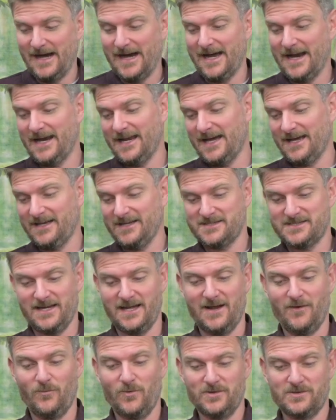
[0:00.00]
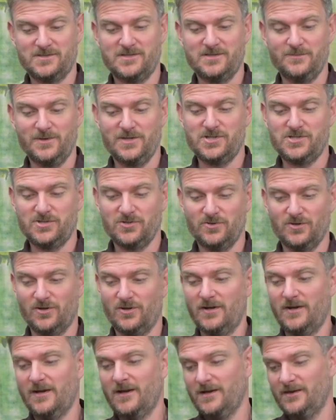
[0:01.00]
and like I said, I wanted to be
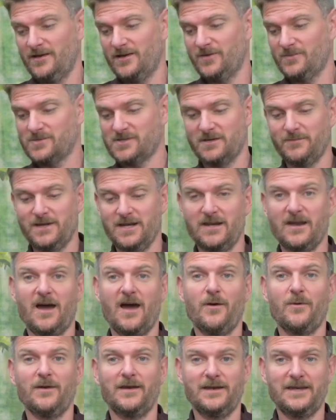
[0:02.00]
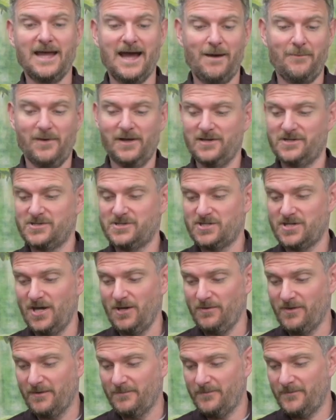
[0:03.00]
sure that there was going to be no damage
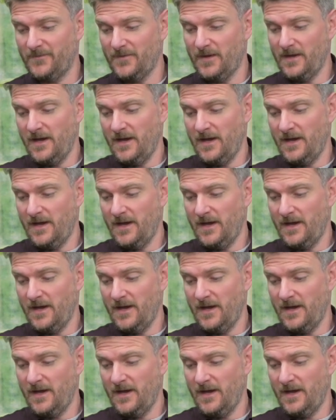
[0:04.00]
to them.